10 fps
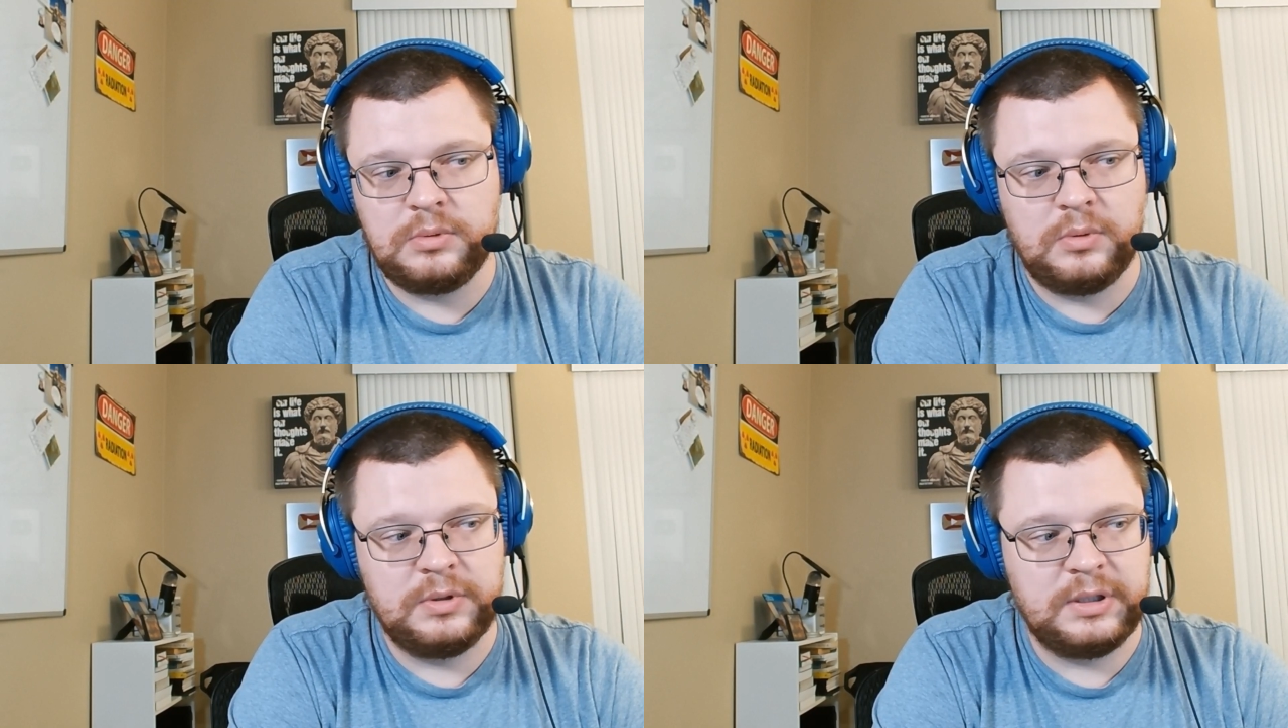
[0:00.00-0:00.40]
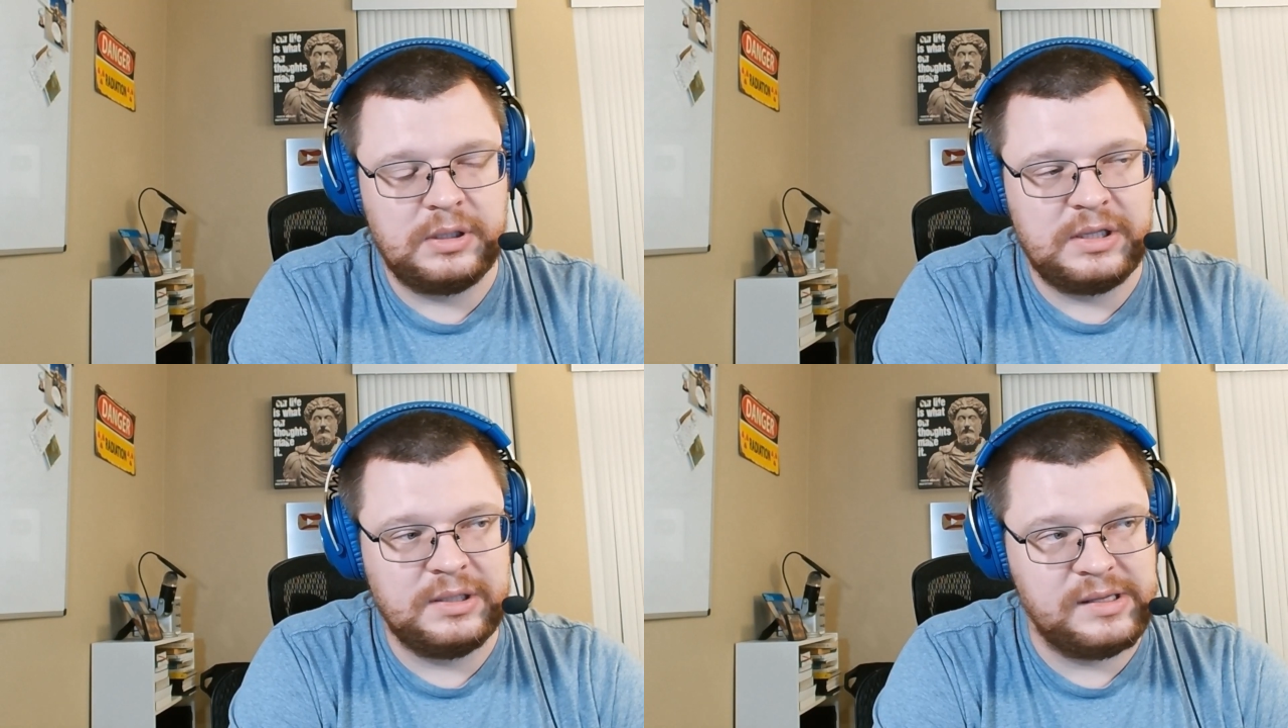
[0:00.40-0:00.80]
on the
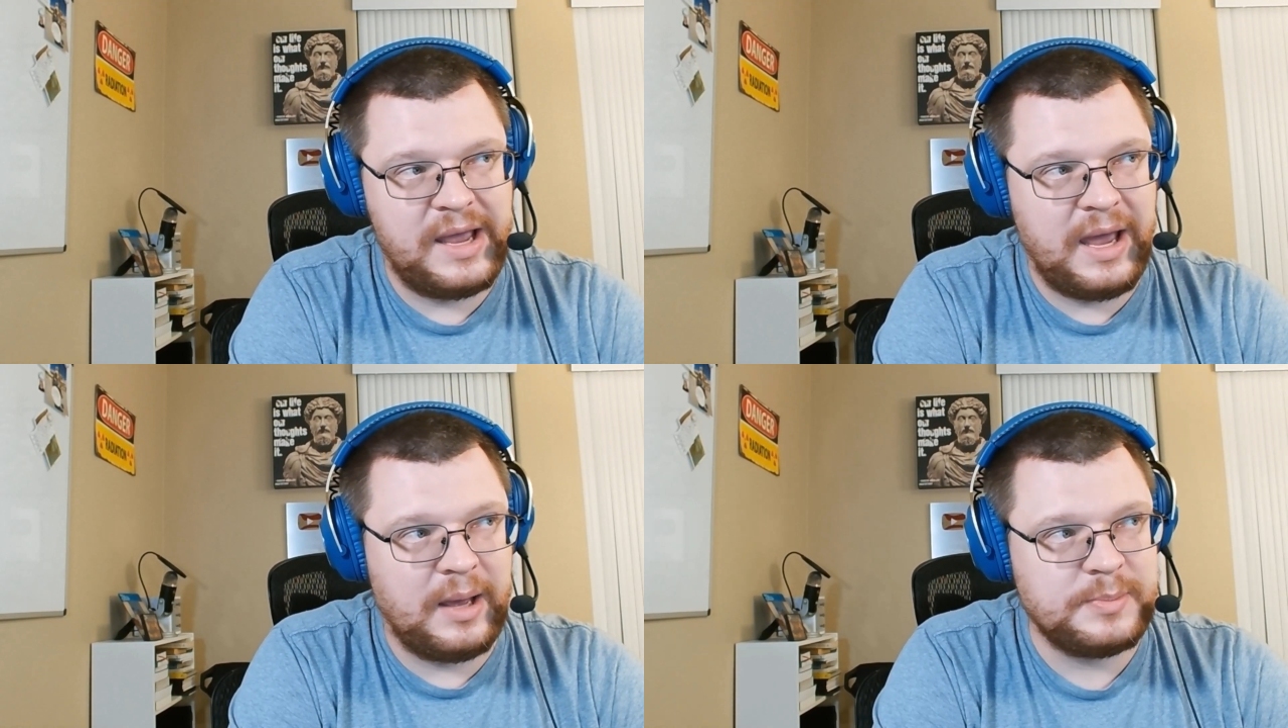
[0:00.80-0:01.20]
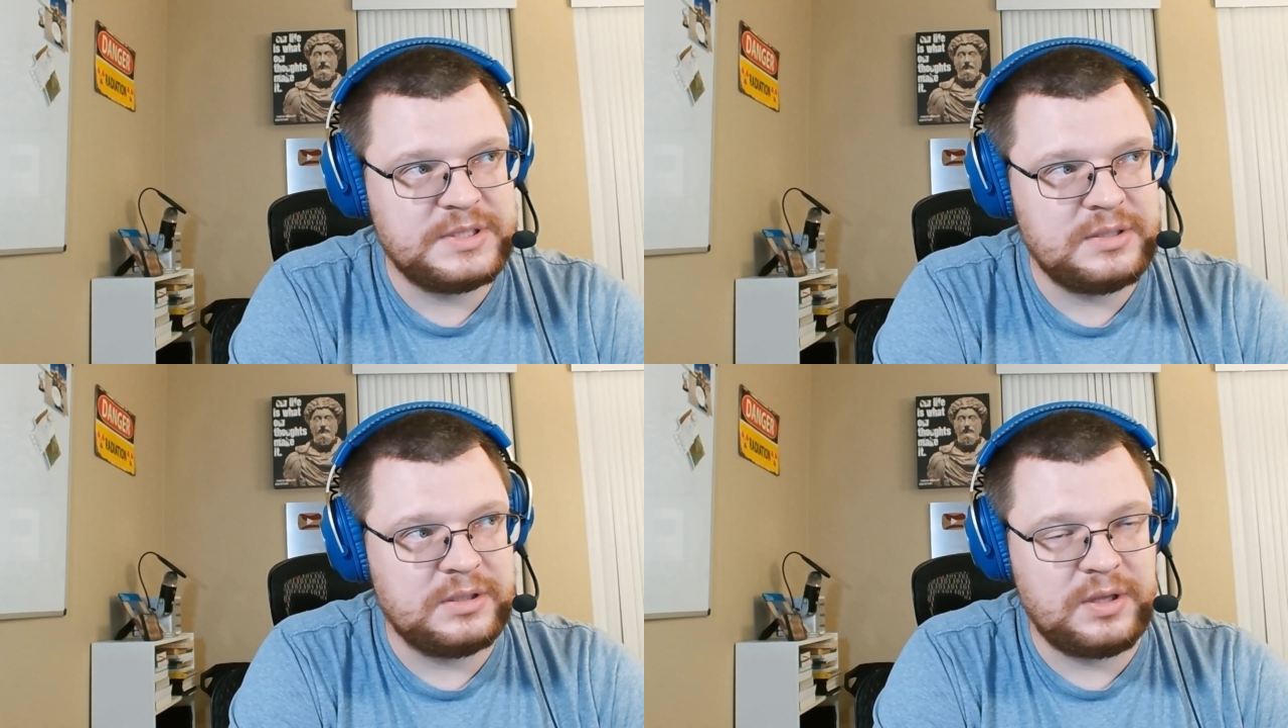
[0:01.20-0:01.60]
in the
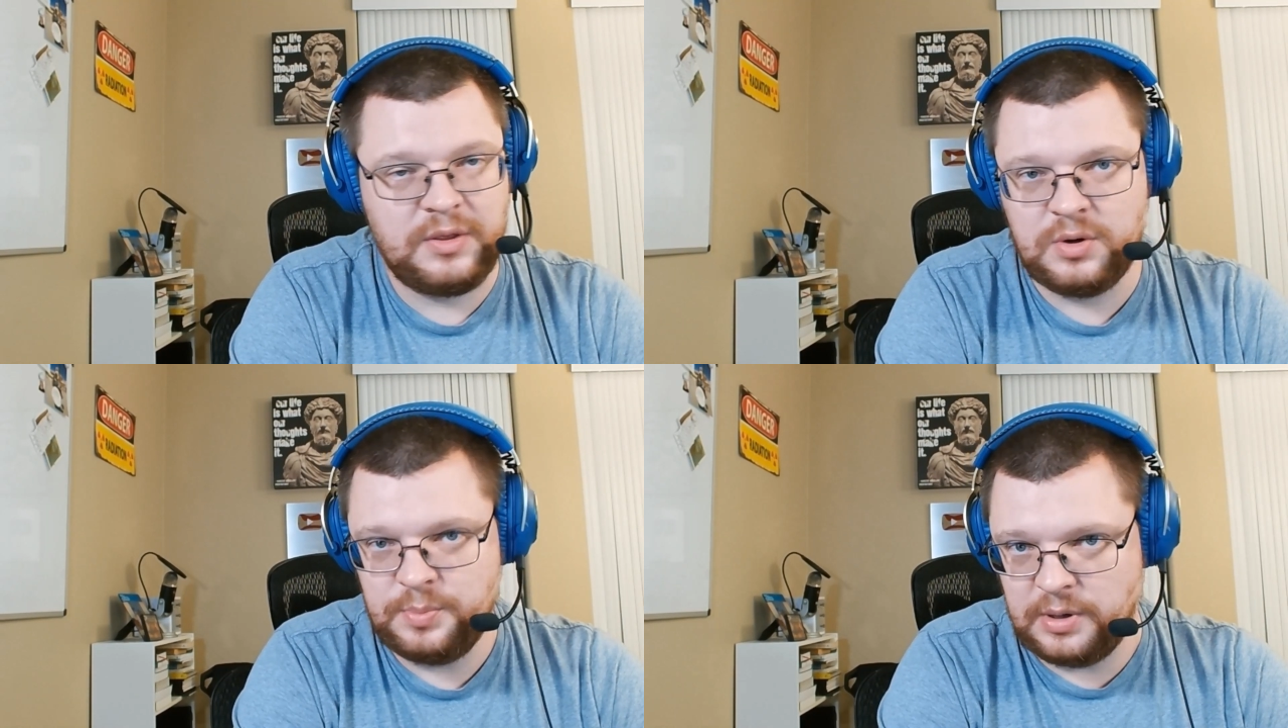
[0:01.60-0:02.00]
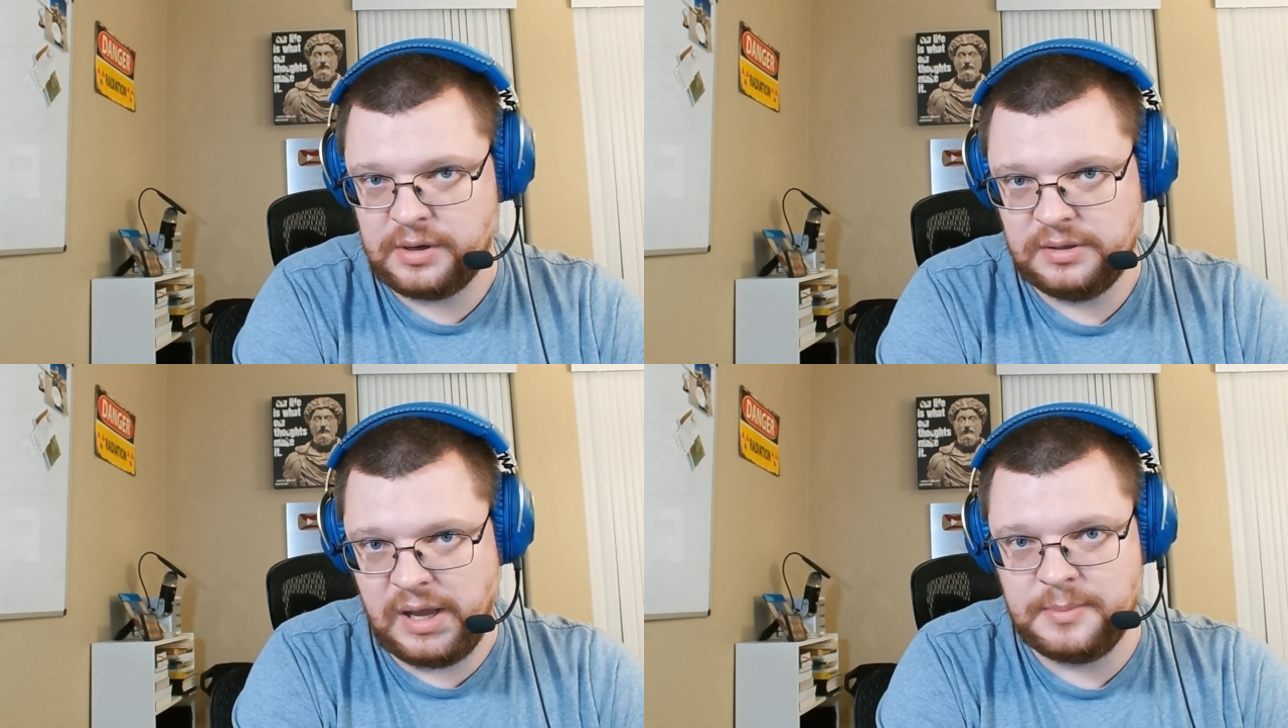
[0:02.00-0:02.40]
labs, third
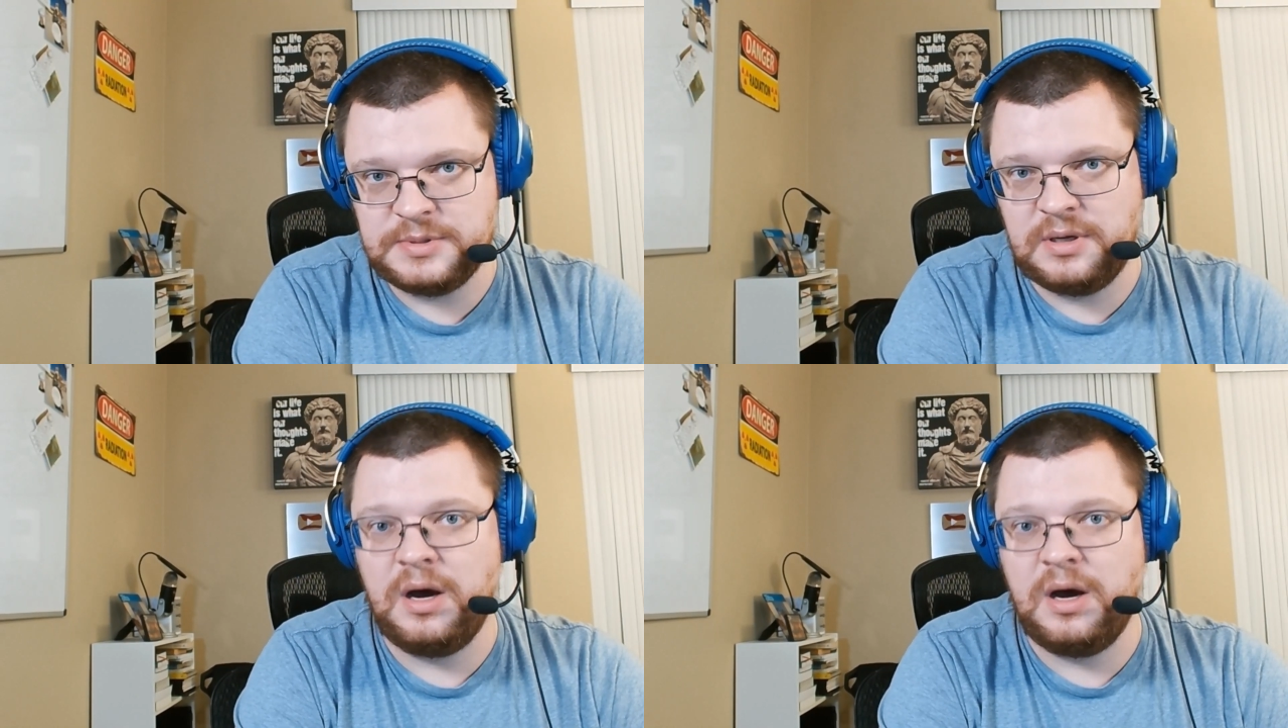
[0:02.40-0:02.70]
party labs